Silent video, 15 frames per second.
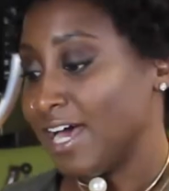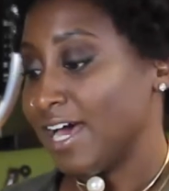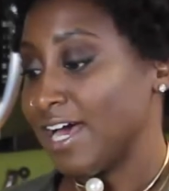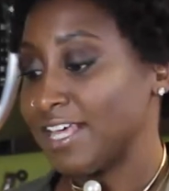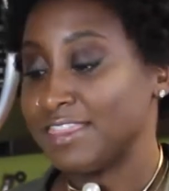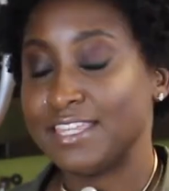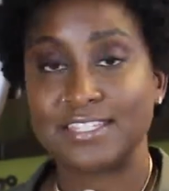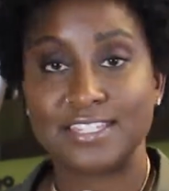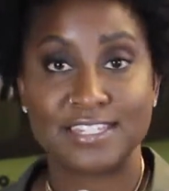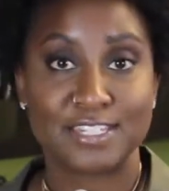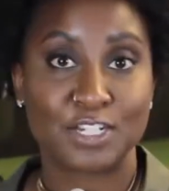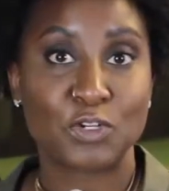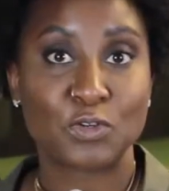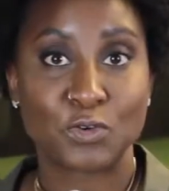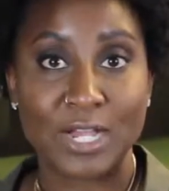And this is a
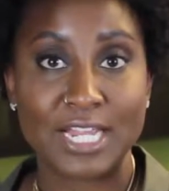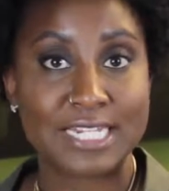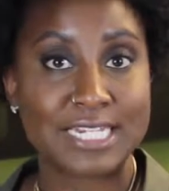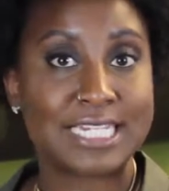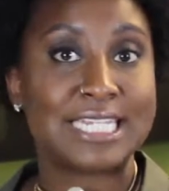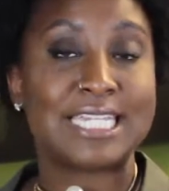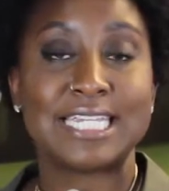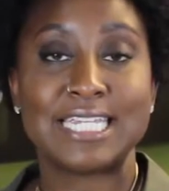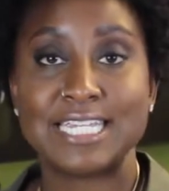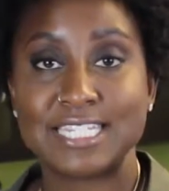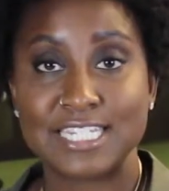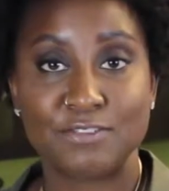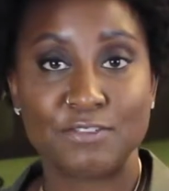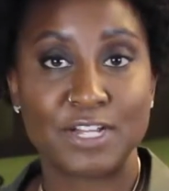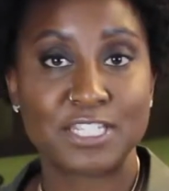great,
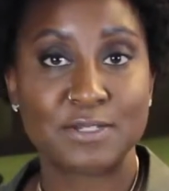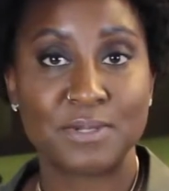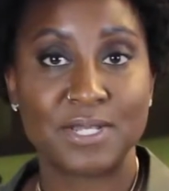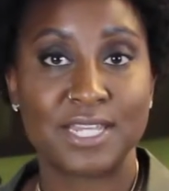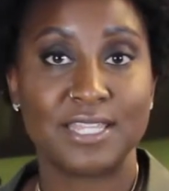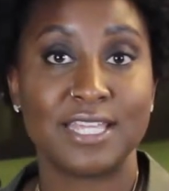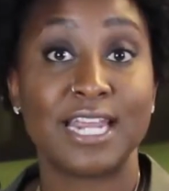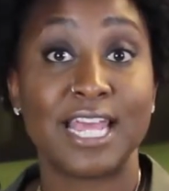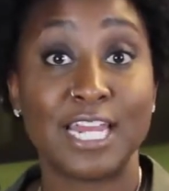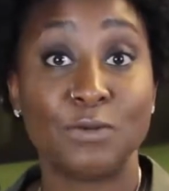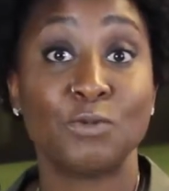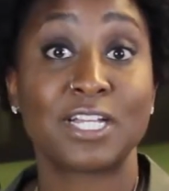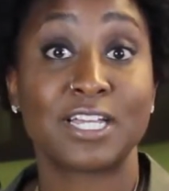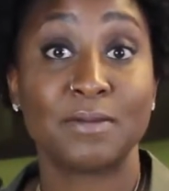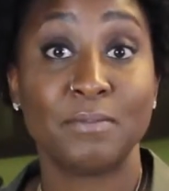easy recipe that
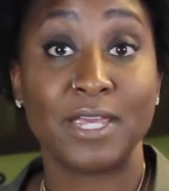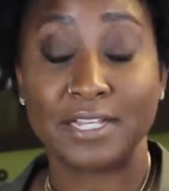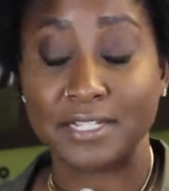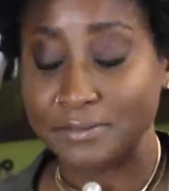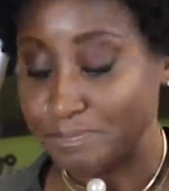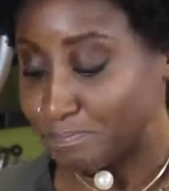anyone can make.